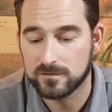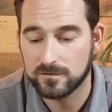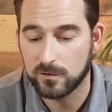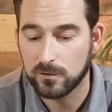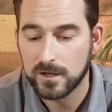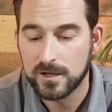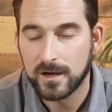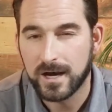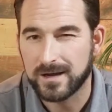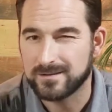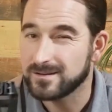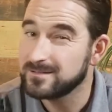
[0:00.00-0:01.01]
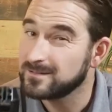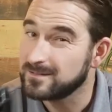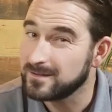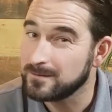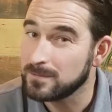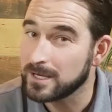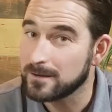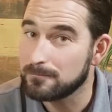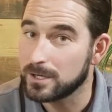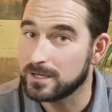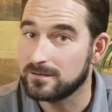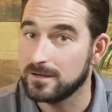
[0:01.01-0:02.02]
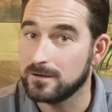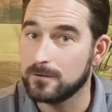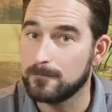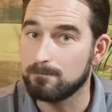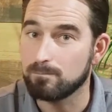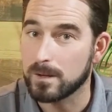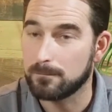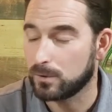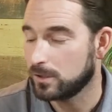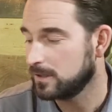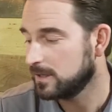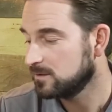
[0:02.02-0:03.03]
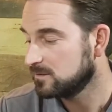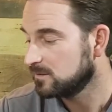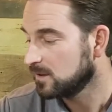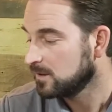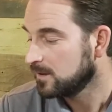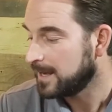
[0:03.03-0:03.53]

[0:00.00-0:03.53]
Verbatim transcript: So uh, it doesn't seem like a big deal, but it is.